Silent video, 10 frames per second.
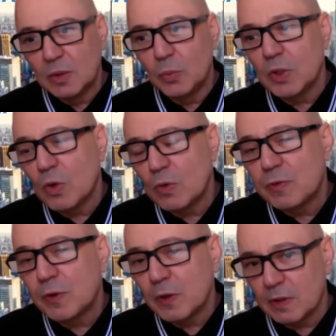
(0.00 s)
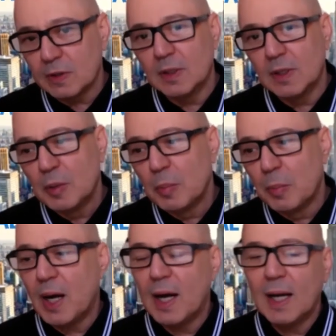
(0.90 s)
we go further
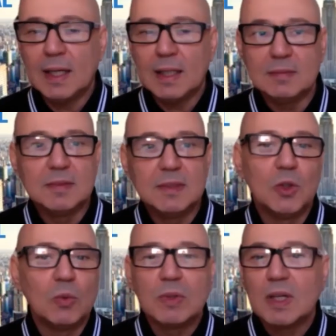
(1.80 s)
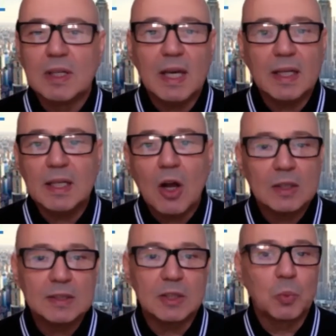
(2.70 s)
by you know getting
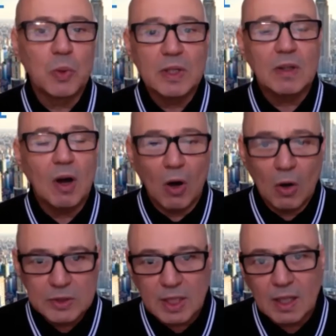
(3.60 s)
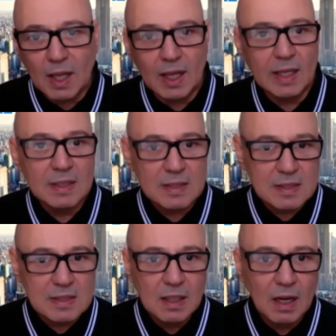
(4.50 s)
contact with all the
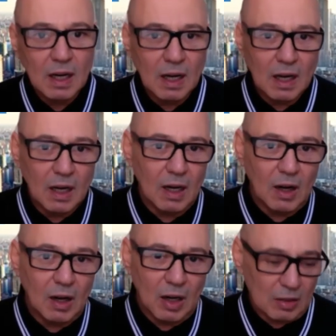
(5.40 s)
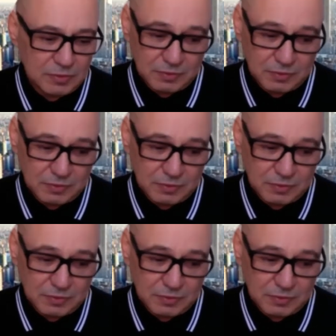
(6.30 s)
clients uh, of